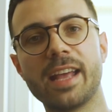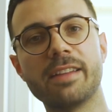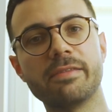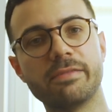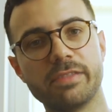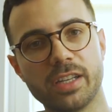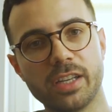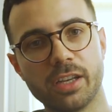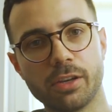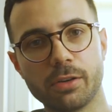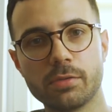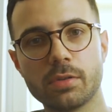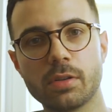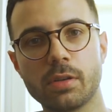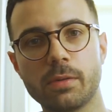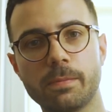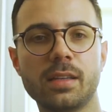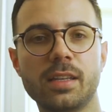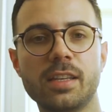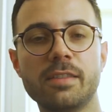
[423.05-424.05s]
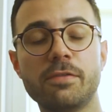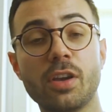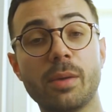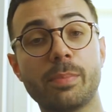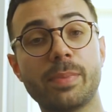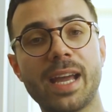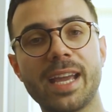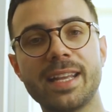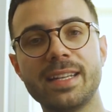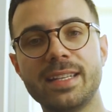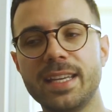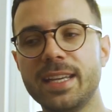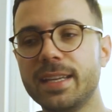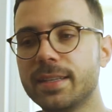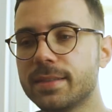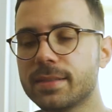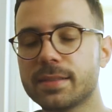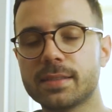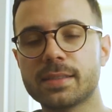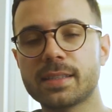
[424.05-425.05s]
and videos. If you apply
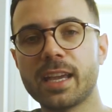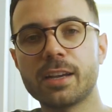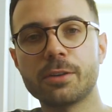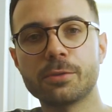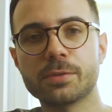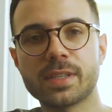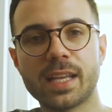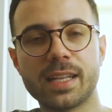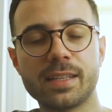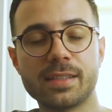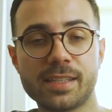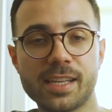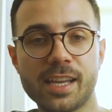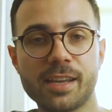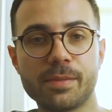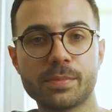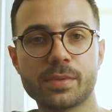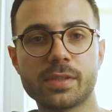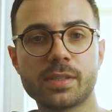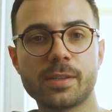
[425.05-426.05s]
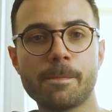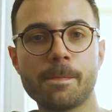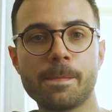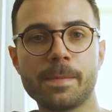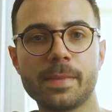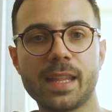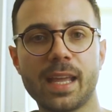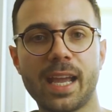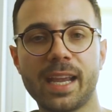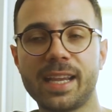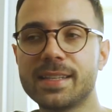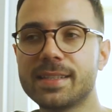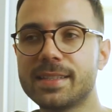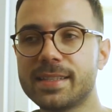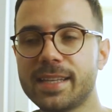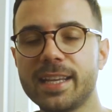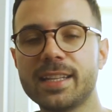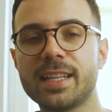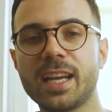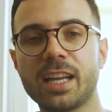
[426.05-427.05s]
these skills and tips, I can
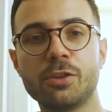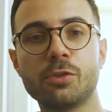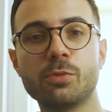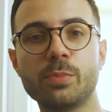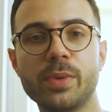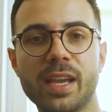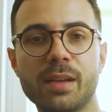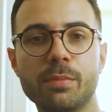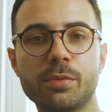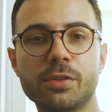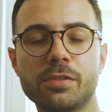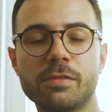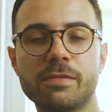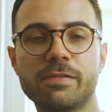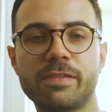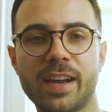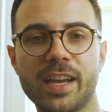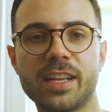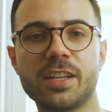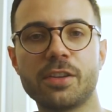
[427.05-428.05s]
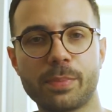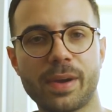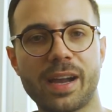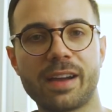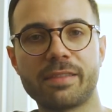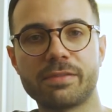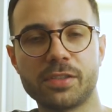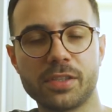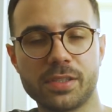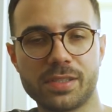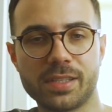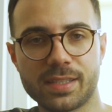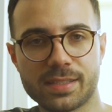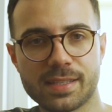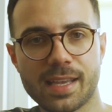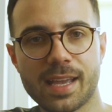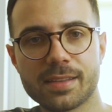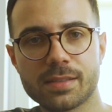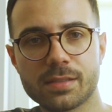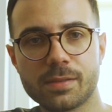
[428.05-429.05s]
say that you'll be able to find your path to
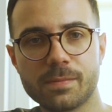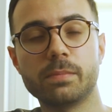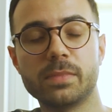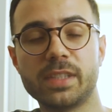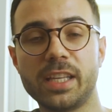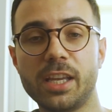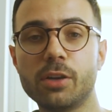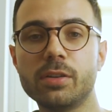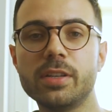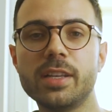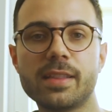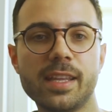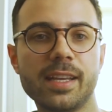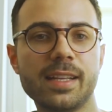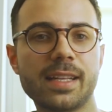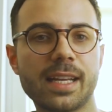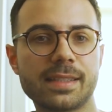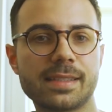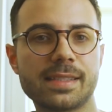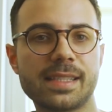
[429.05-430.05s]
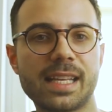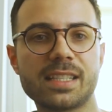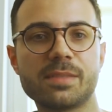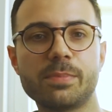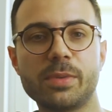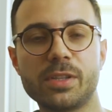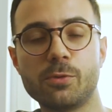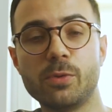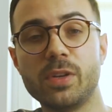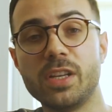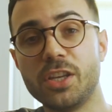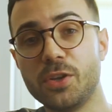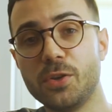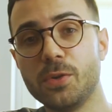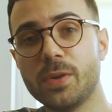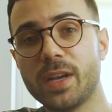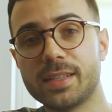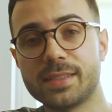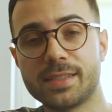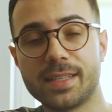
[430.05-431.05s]
success. The only thing that stands between
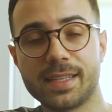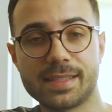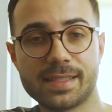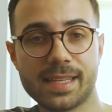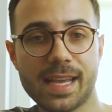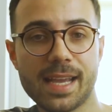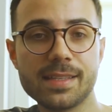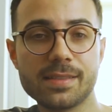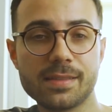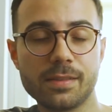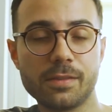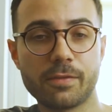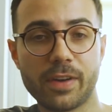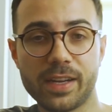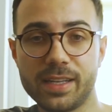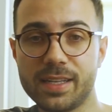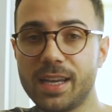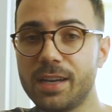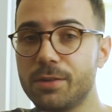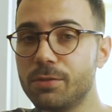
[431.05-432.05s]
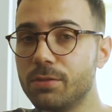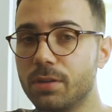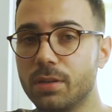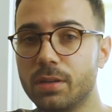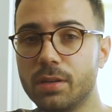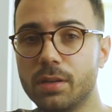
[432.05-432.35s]
you and success right now